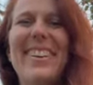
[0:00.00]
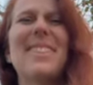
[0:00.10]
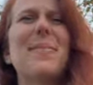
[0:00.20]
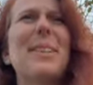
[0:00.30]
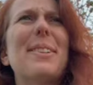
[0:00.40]

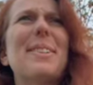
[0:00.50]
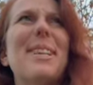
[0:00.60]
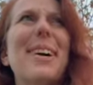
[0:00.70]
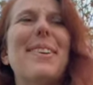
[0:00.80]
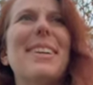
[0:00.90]
Is it bitter or
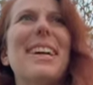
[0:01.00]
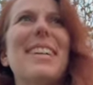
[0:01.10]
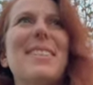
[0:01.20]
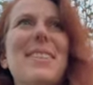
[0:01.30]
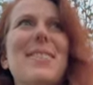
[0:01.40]
sour? I
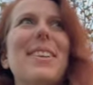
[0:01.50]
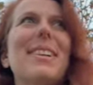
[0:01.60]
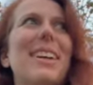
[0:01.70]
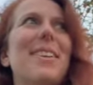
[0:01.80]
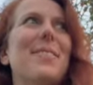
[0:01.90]
don't know.
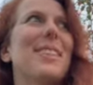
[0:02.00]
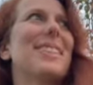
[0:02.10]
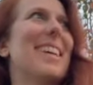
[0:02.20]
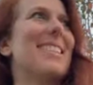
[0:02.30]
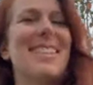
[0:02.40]
They're not very
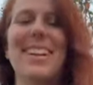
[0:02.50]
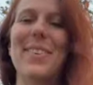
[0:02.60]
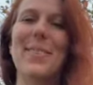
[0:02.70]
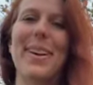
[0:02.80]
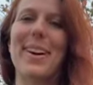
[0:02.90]
tasty
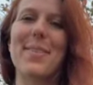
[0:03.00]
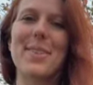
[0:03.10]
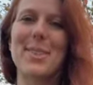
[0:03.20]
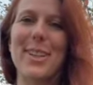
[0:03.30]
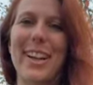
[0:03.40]
right off
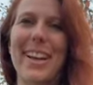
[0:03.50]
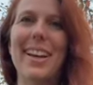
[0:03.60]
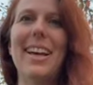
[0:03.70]
the tree.